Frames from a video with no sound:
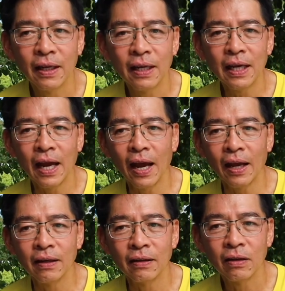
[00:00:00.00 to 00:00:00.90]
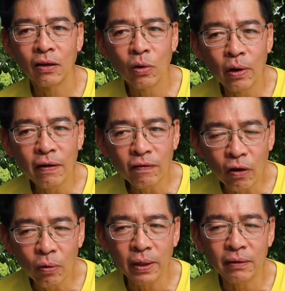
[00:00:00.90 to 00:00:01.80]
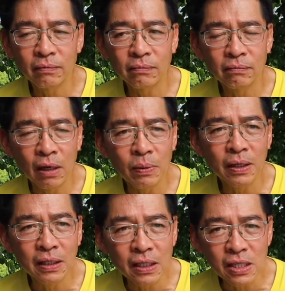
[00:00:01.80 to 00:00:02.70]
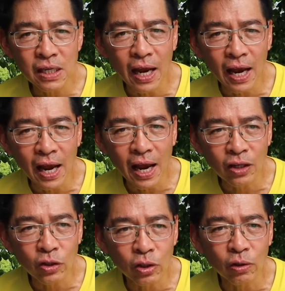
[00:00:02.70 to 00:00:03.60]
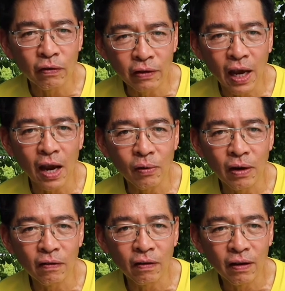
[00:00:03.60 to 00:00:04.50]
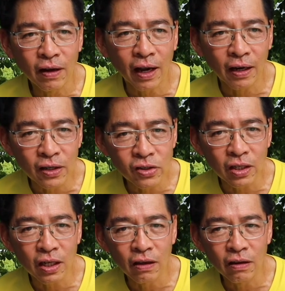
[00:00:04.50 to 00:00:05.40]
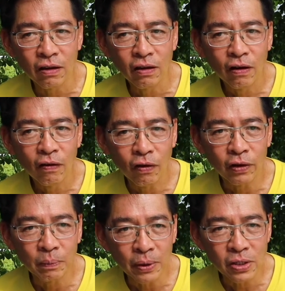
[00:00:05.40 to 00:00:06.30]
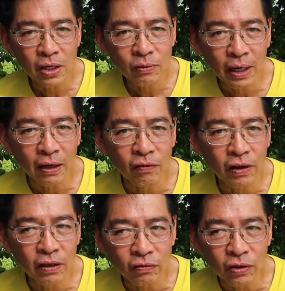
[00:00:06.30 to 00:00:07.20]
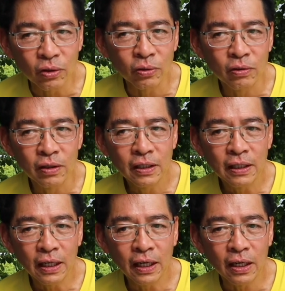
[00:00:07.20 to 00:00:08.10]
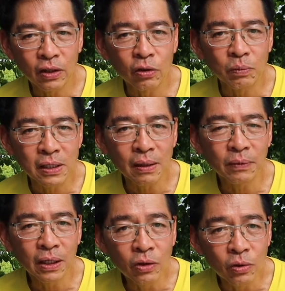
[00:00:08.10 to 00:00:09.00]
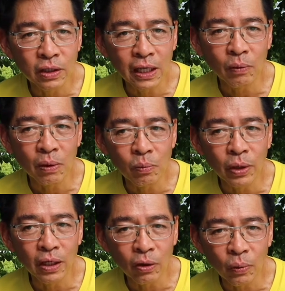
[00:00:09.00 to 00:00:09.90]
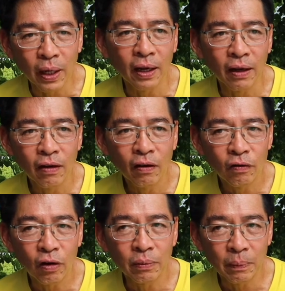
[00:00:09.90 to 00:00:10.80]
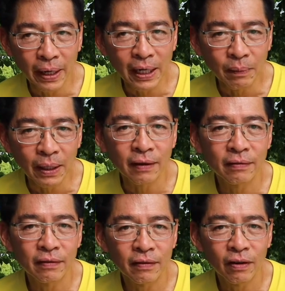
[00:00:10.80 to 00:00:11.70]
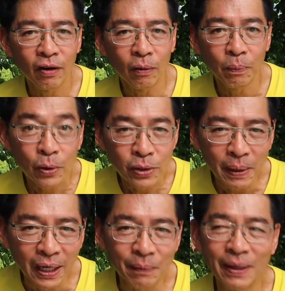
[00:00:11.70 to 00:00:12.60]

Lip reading: And going forward, maybe this attitude of caring and listening for the person right in front of you could be something good that we bring away from the pandemic or post-pandemic.